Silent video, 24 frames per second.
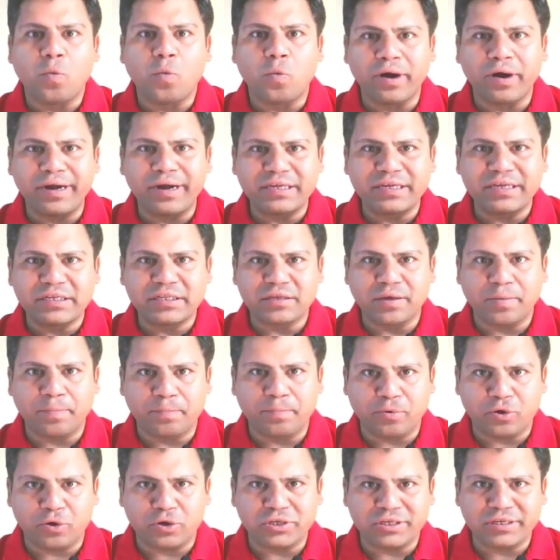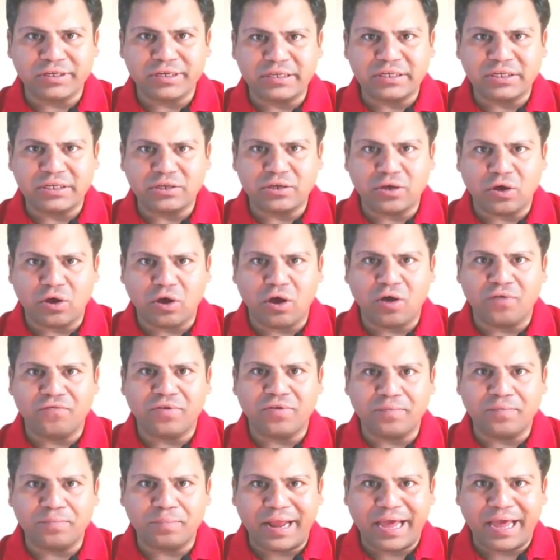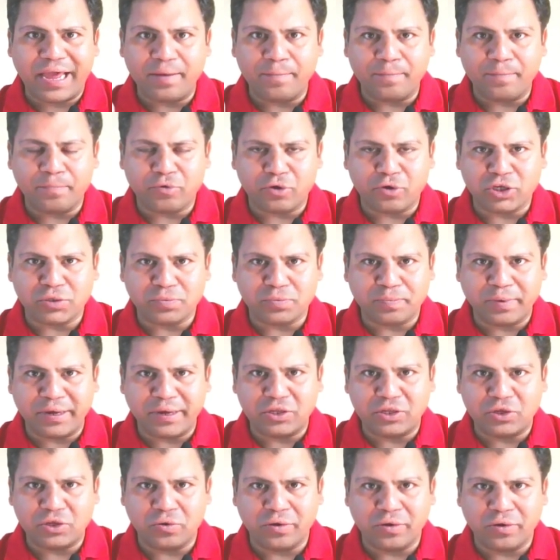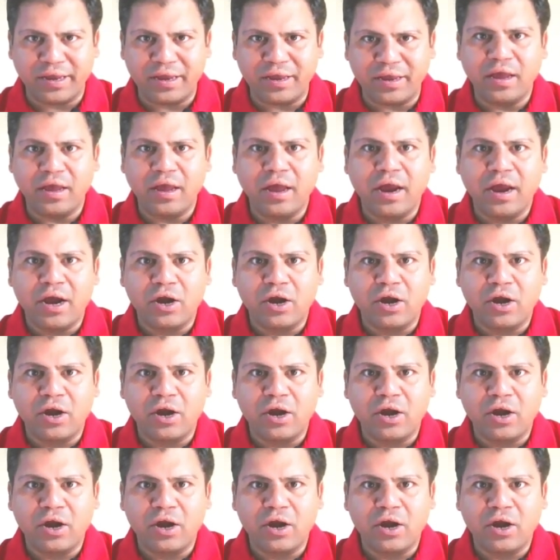What is the process of applying prospect theory